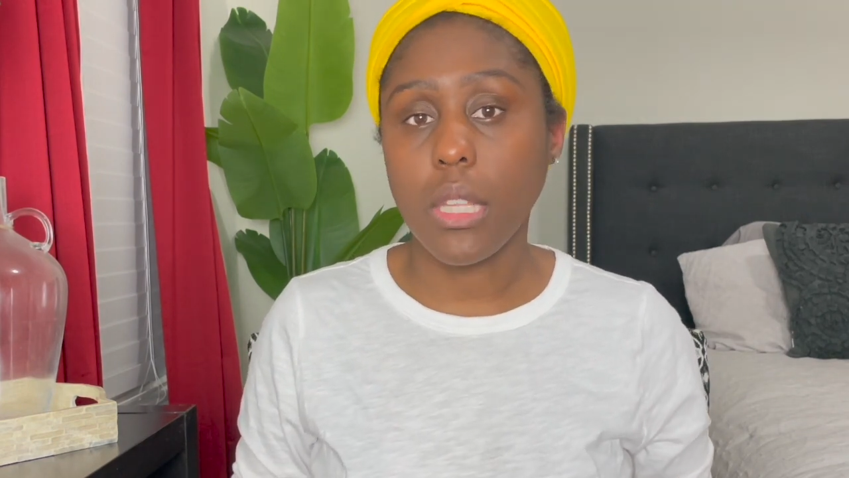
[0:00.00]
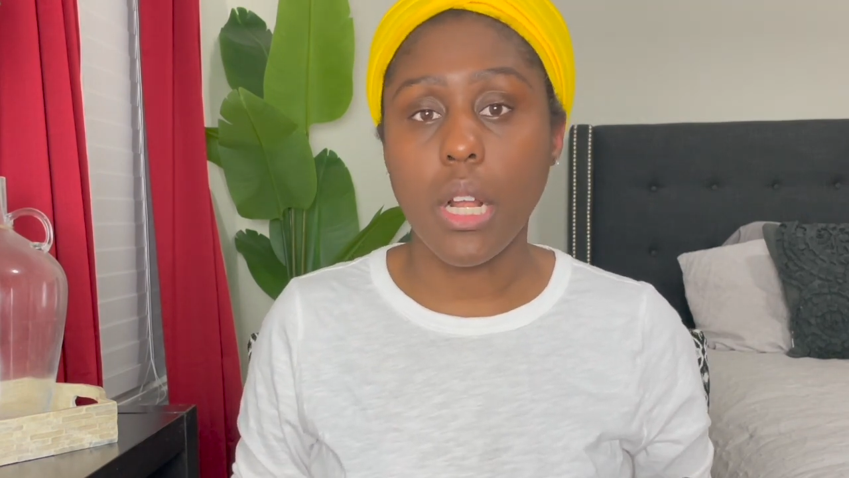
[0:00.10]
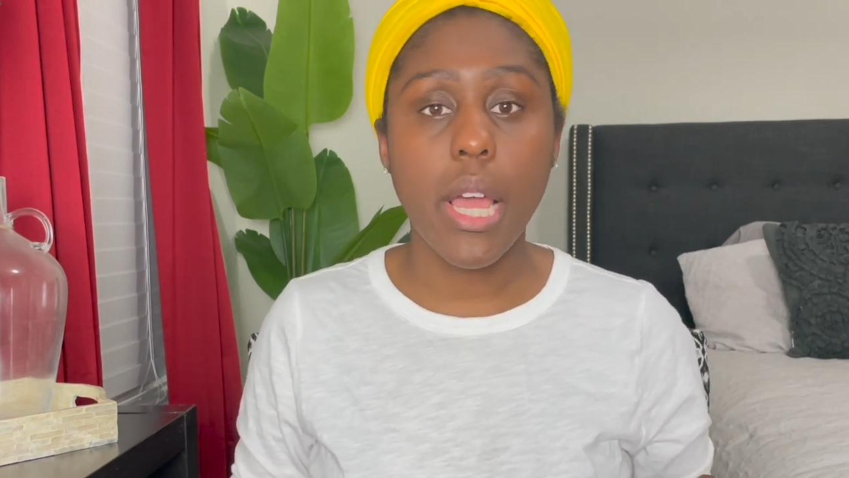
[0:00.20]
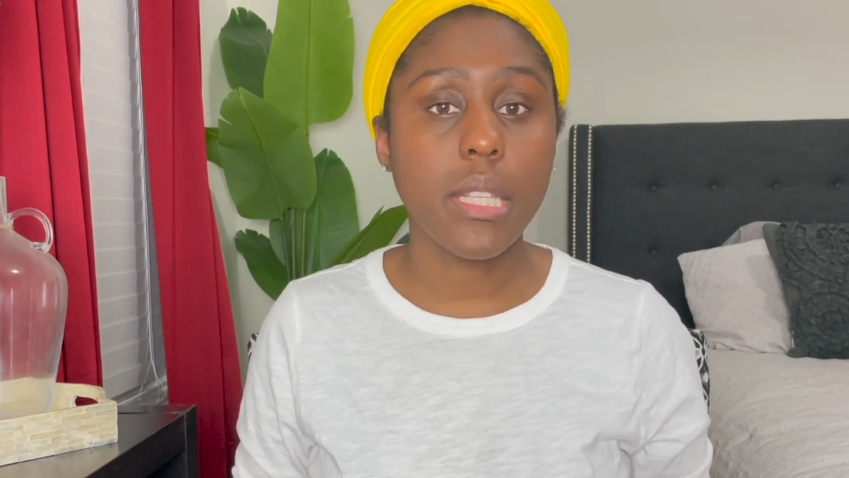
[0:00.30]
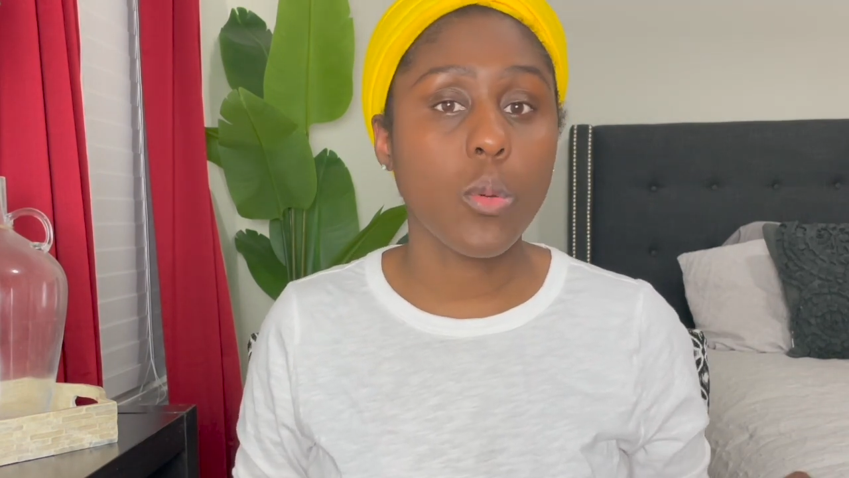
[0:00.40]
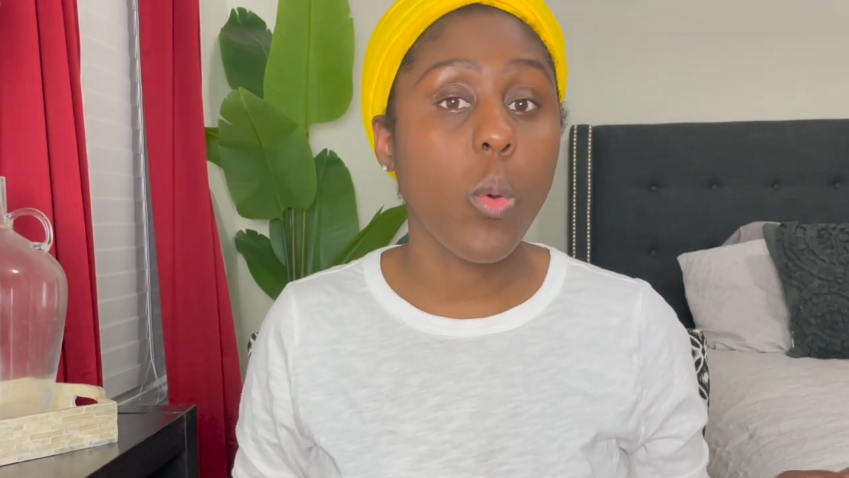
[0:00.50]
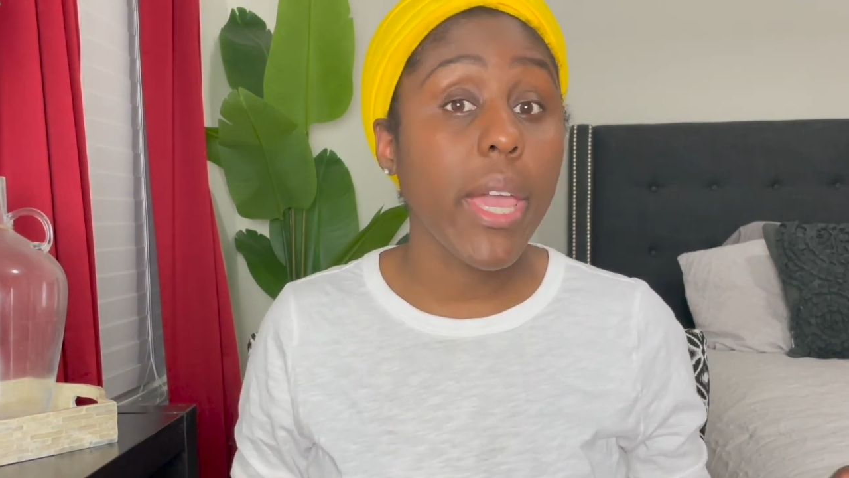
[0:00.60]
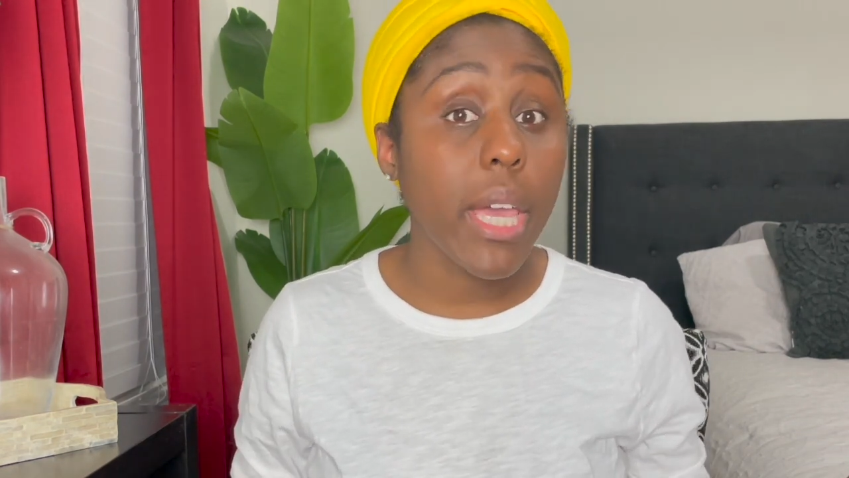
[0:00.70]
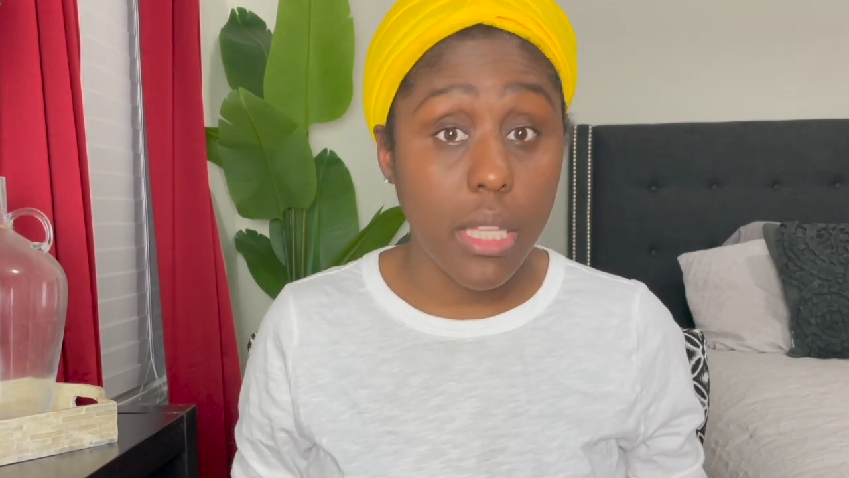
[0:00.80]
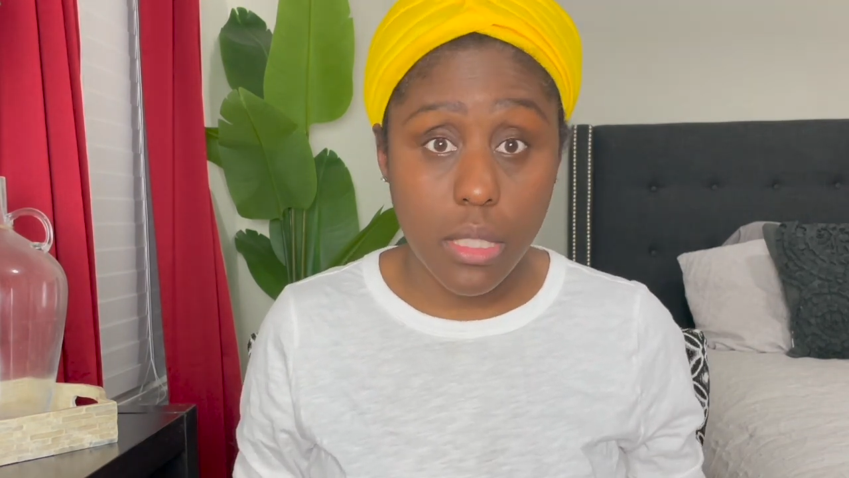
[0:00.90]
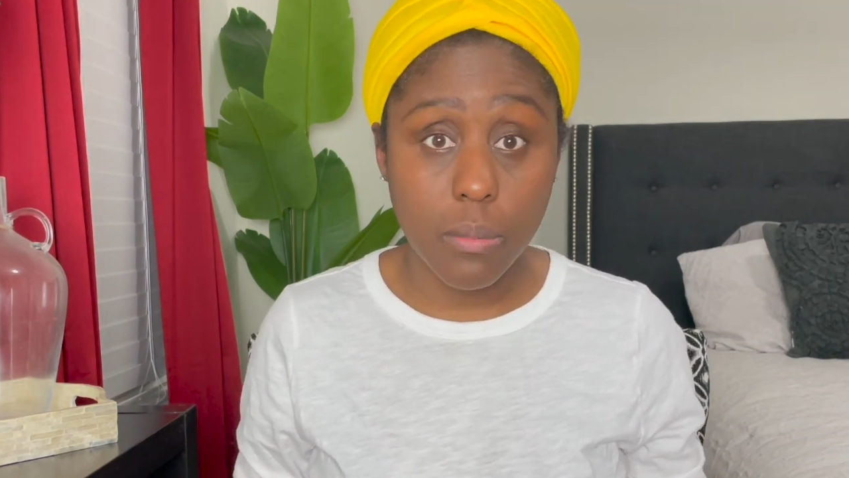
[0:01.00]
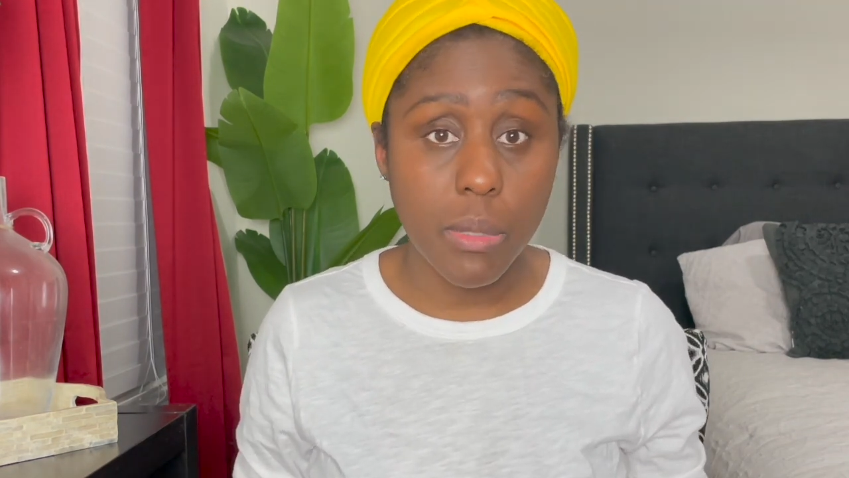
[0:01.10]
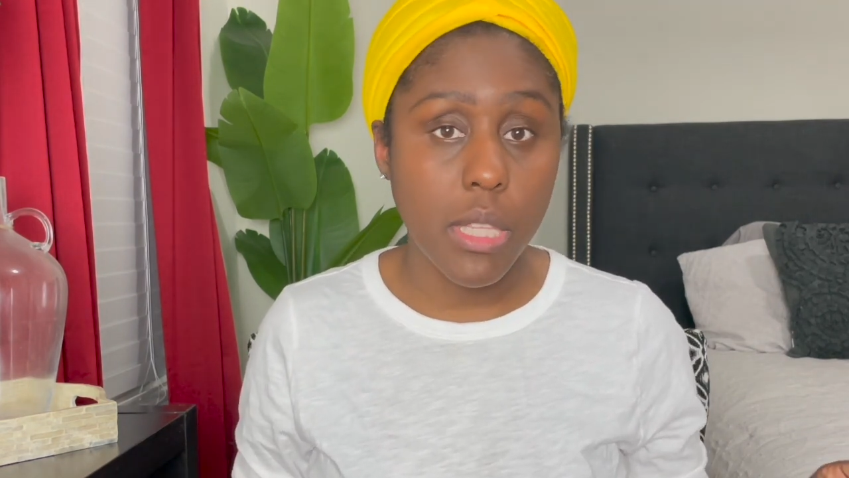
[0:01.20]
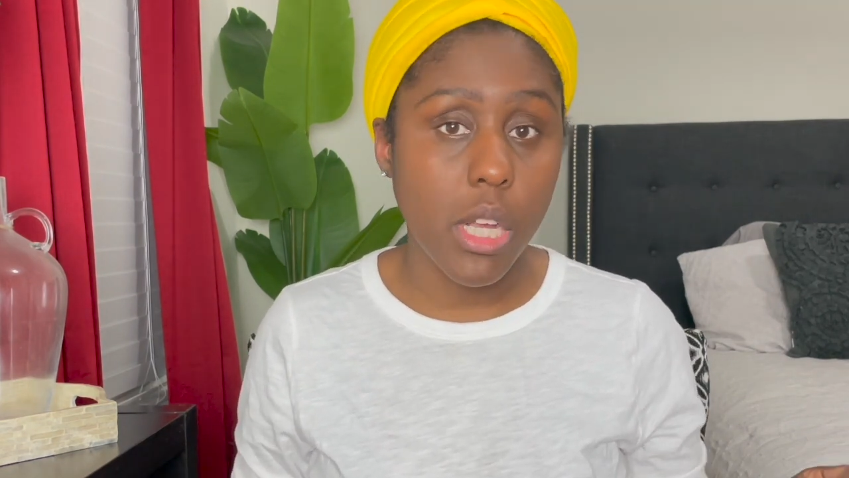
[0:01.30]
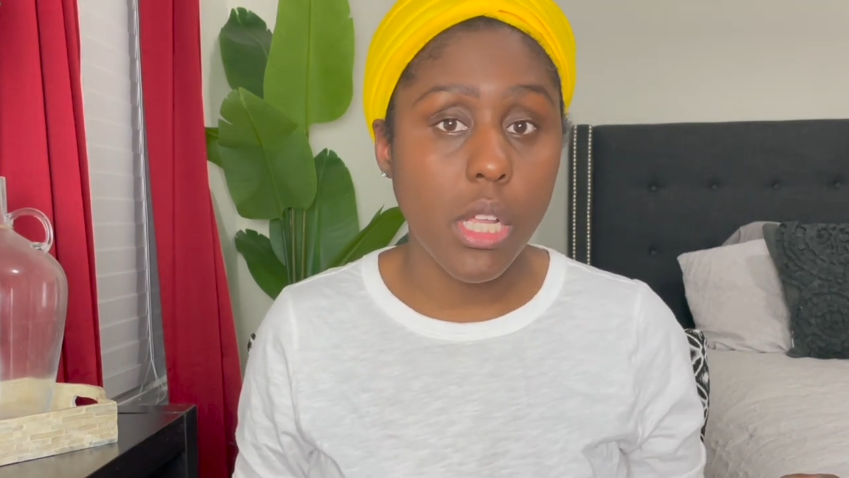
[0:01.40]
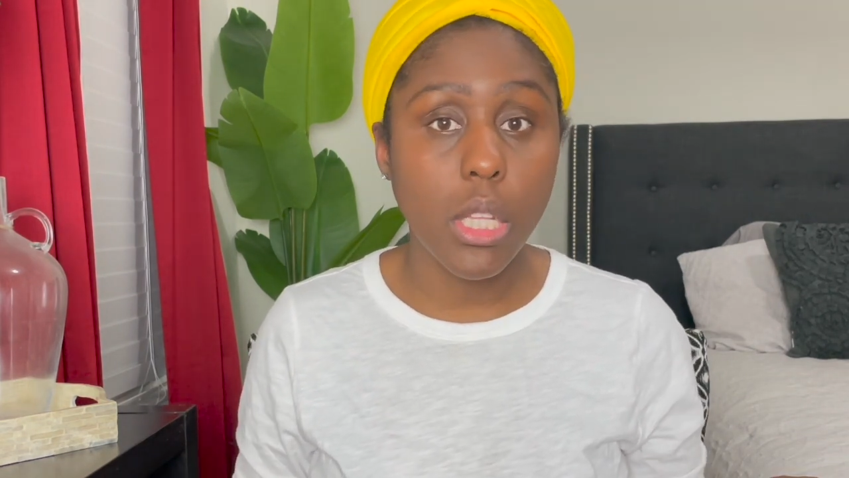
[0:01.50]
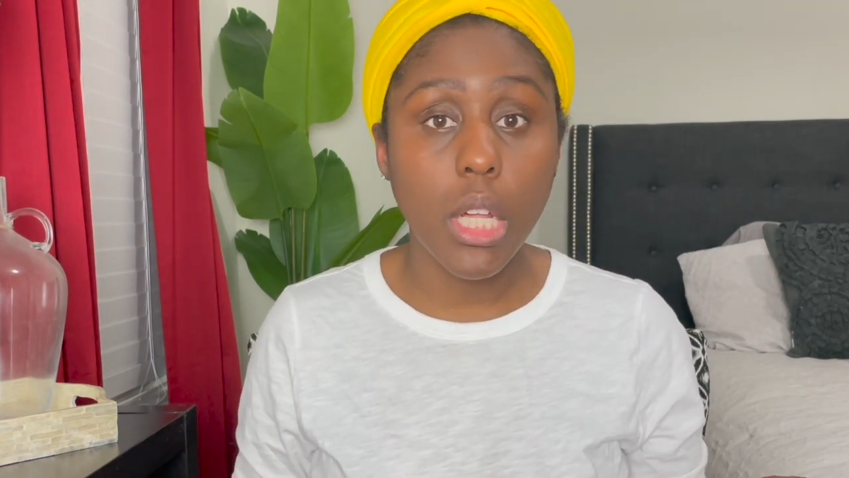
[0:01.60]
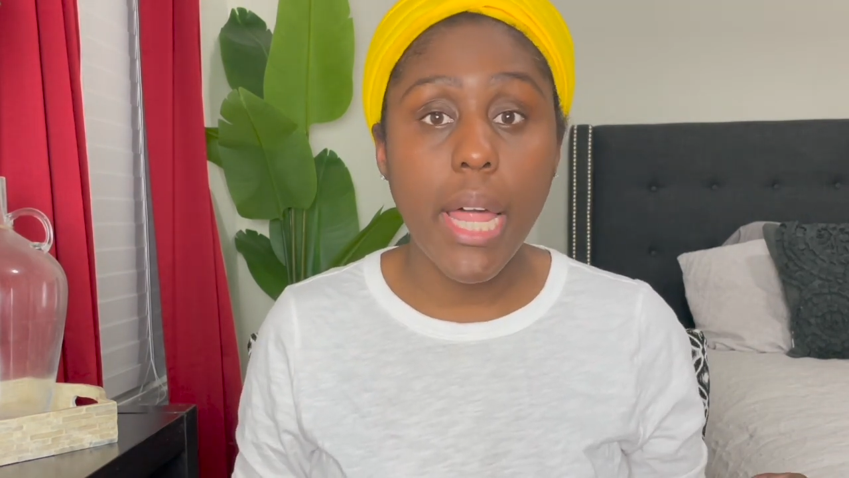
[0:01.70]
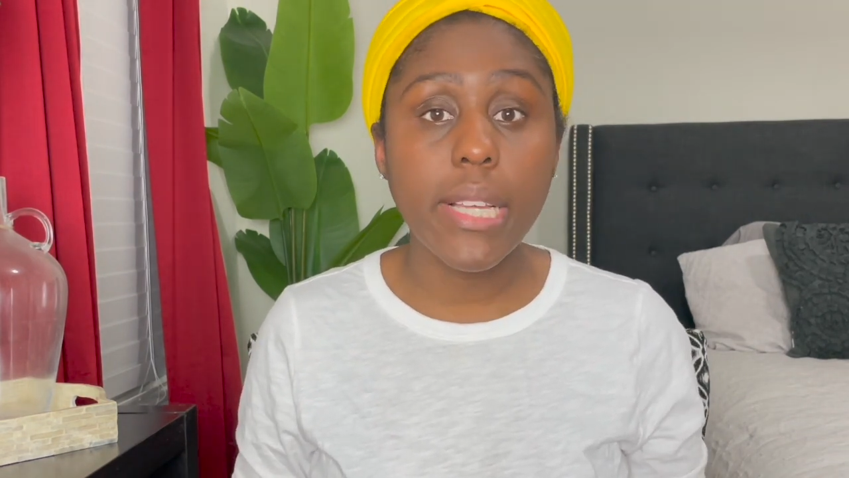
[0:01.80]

They're not twins, but they can look like